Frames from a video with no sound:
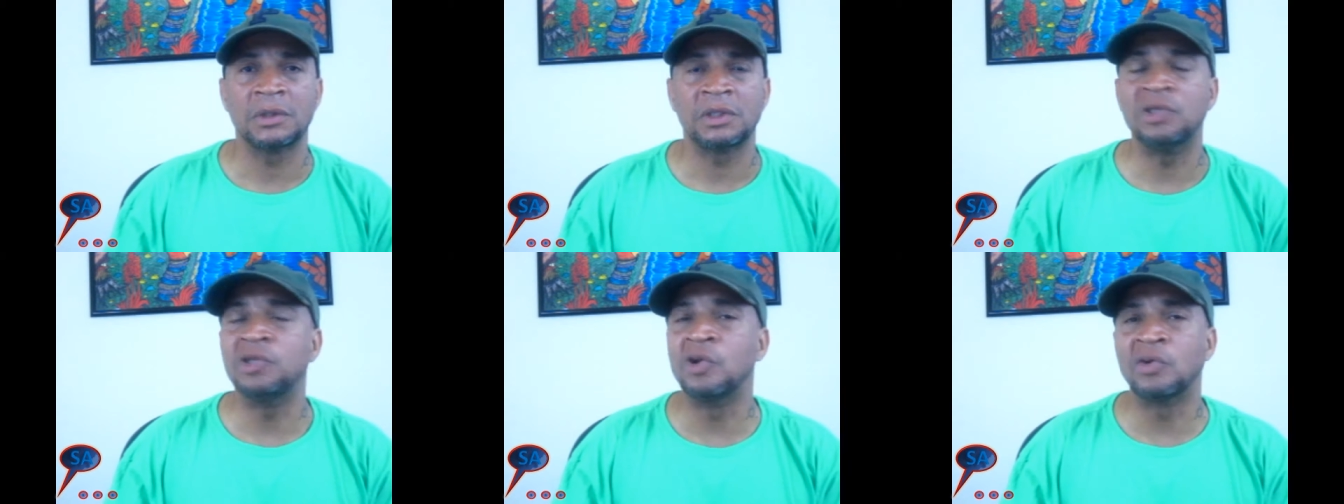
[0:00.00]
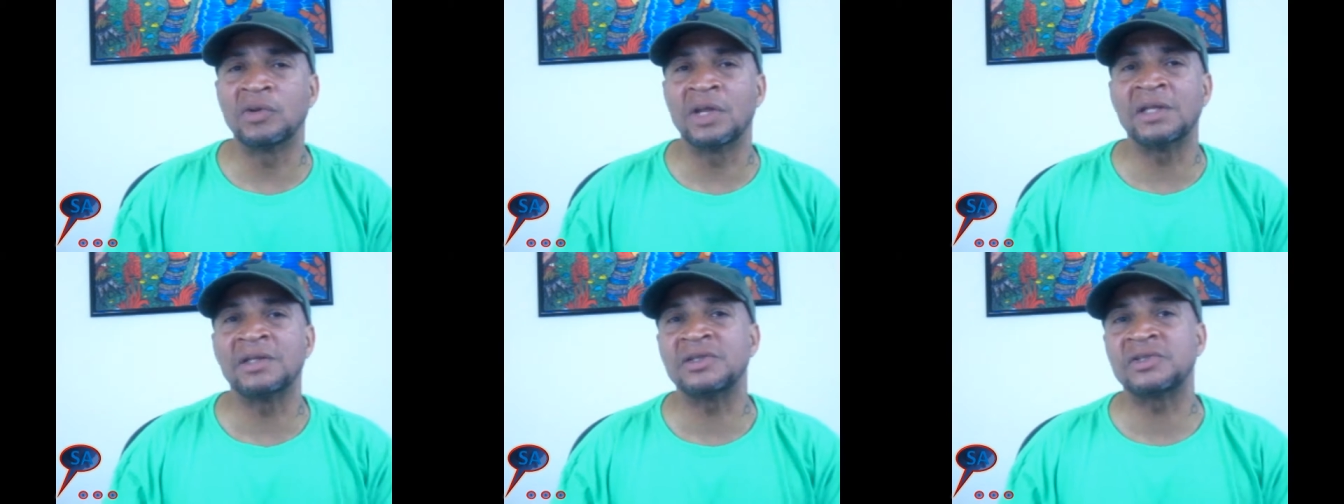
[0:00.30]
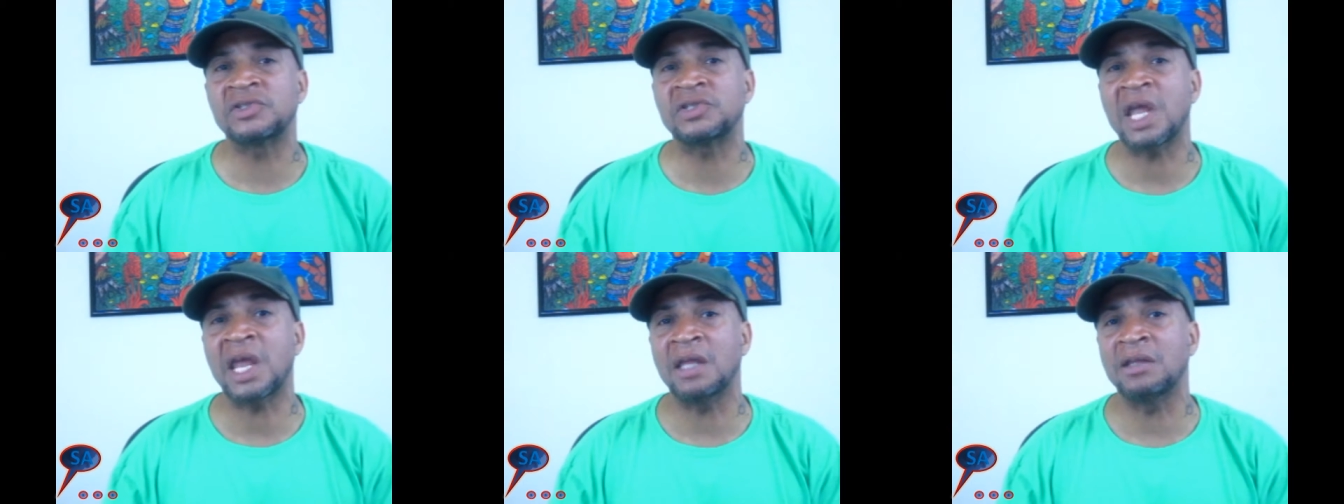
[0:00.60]
You don't
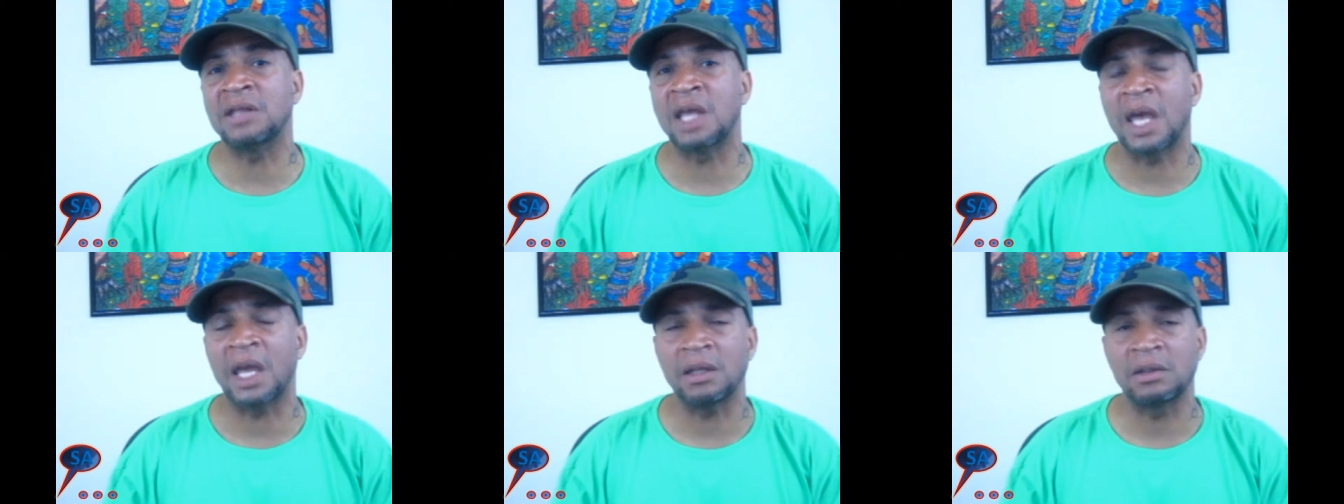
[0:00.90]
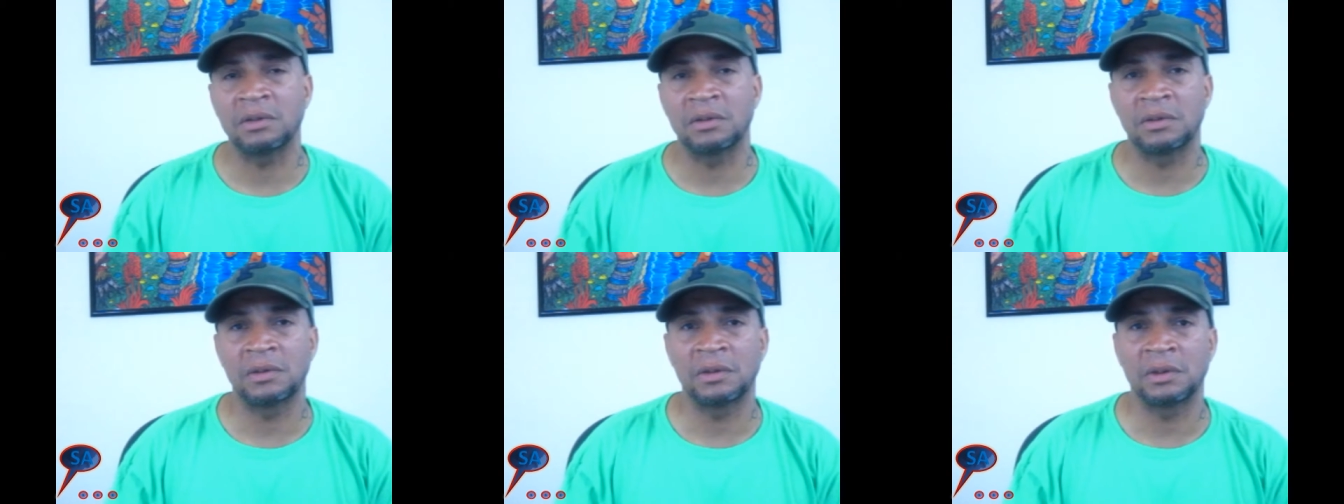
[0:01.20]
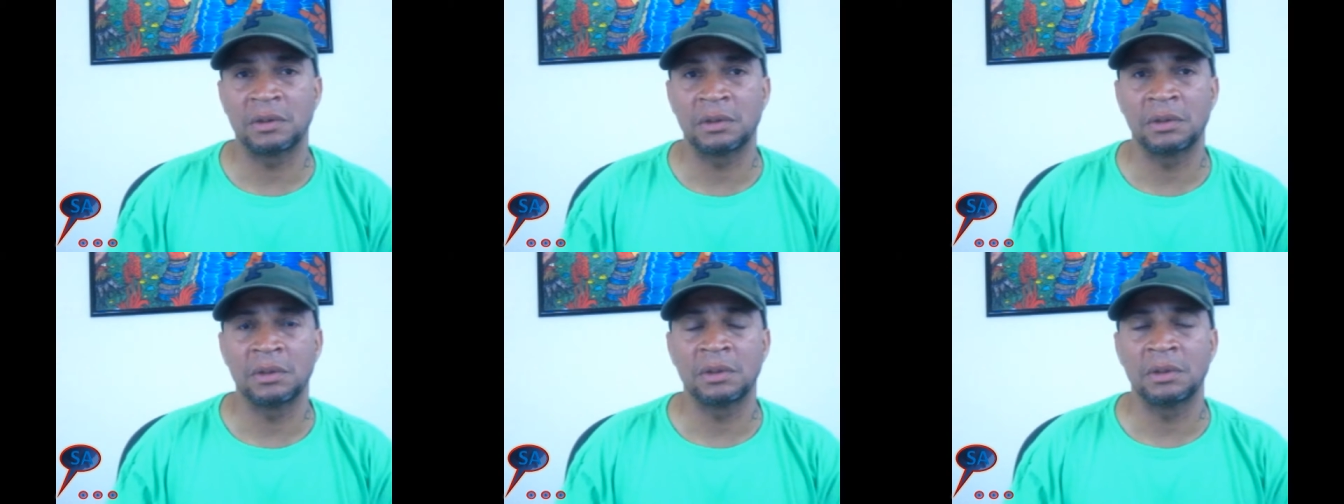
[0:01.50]
understand that.
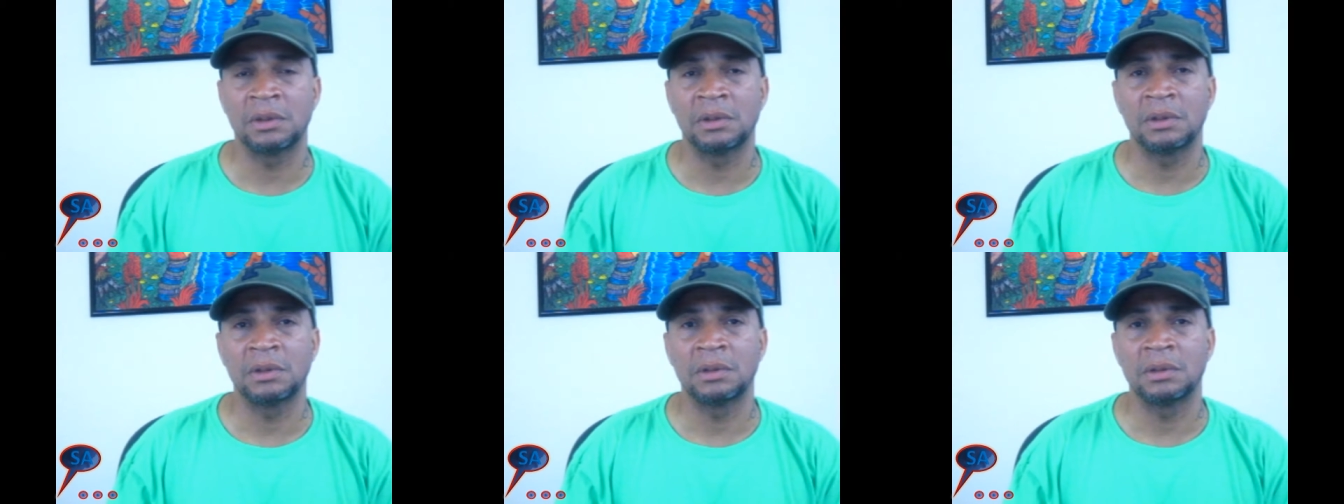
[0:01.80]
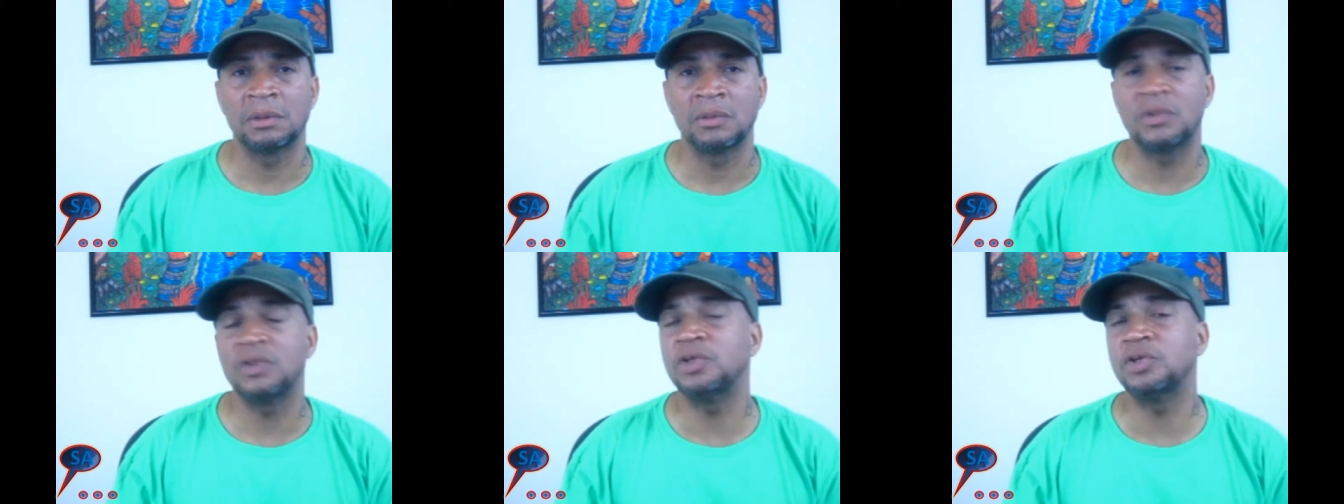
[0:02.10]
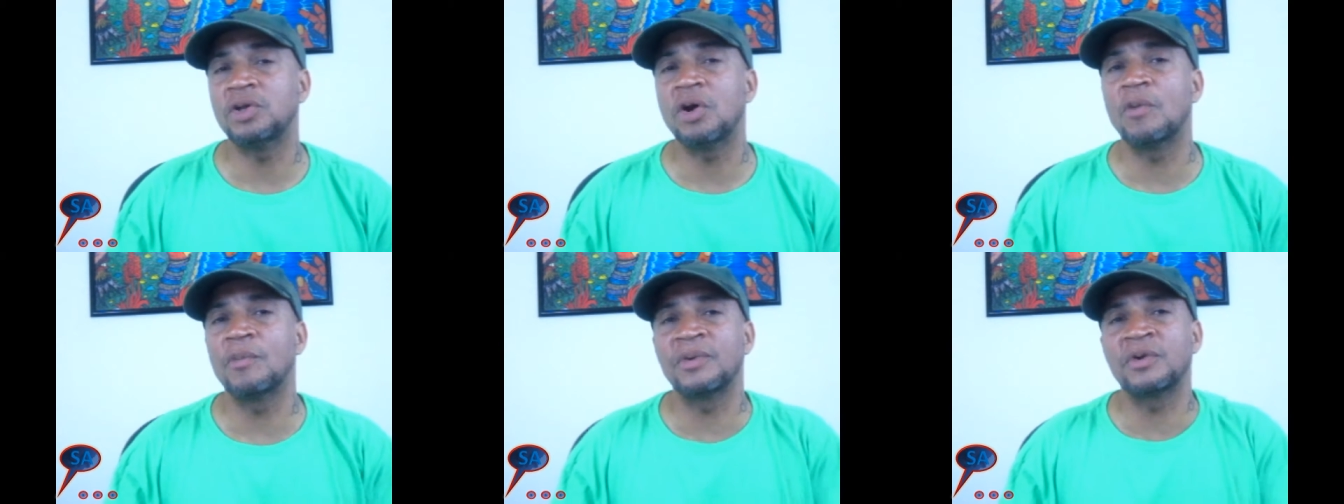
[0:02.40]
Well,
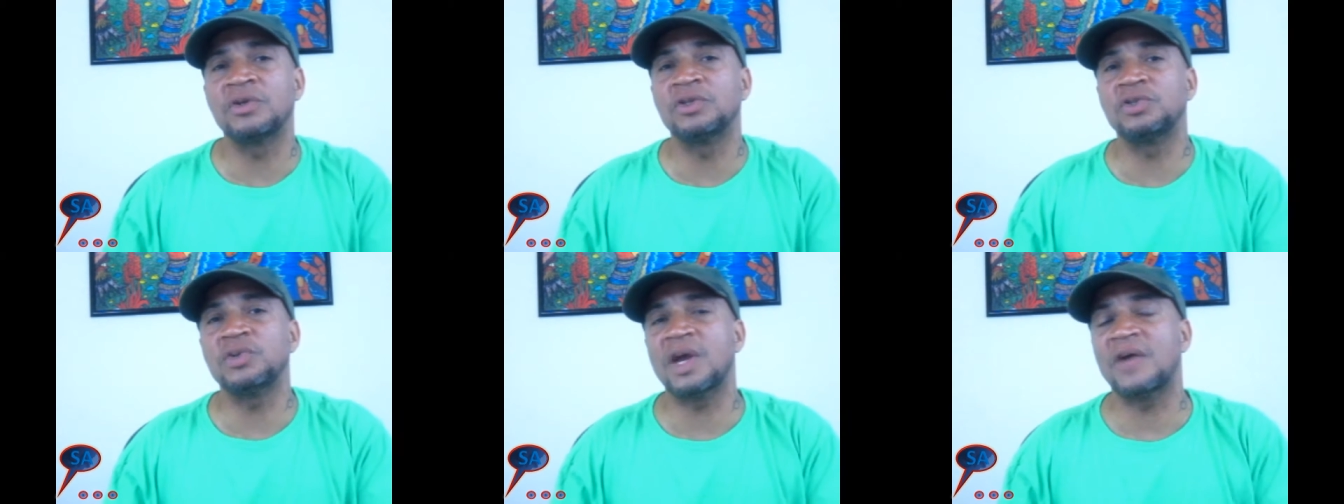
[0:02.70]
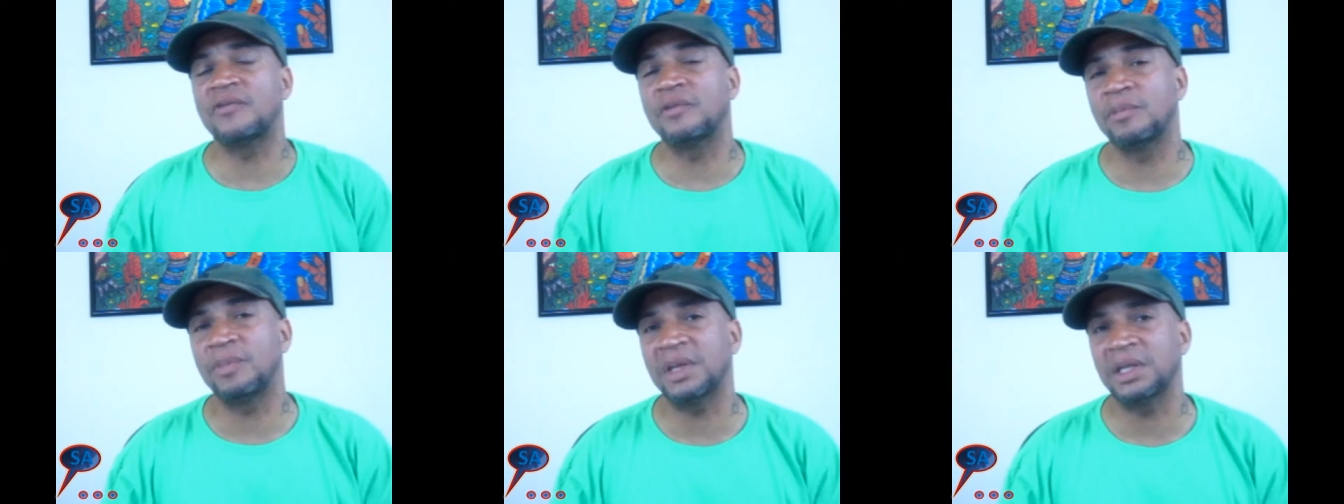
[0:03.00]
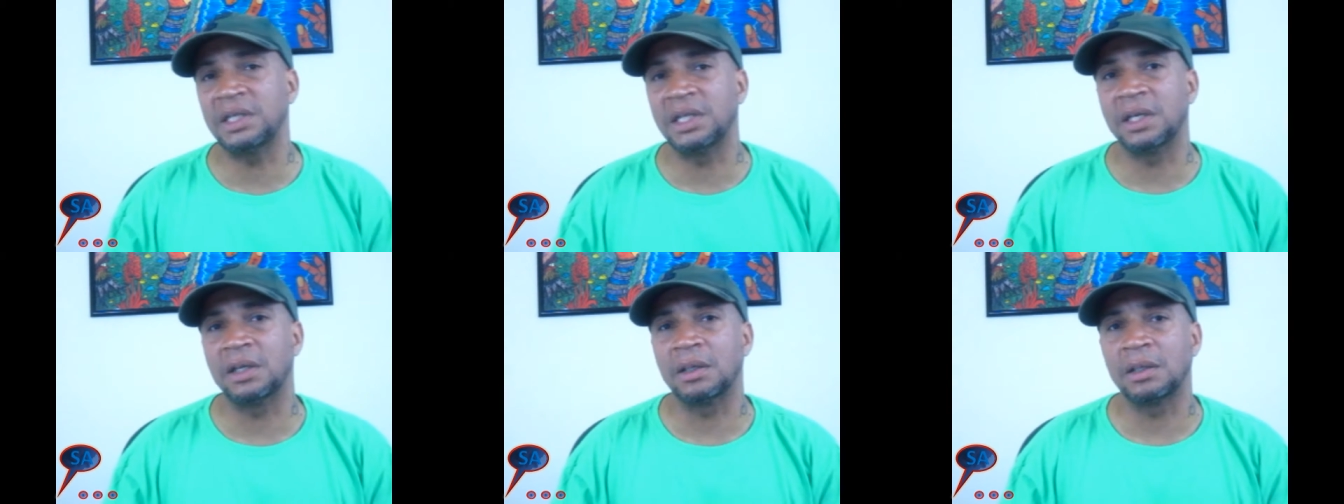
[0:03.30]
you don't, because you haven't
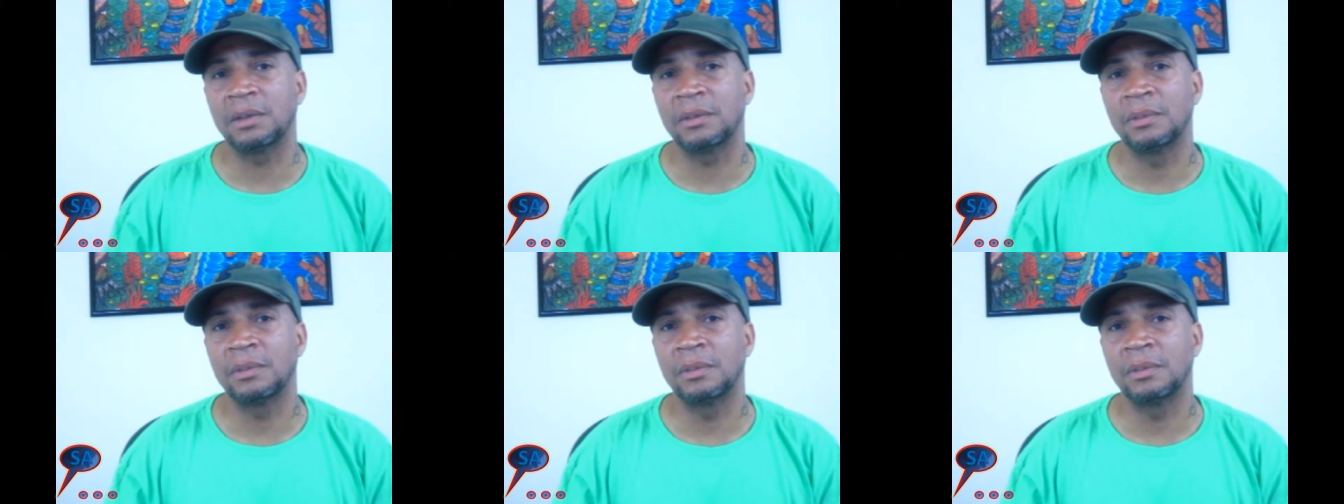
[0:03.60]
been there.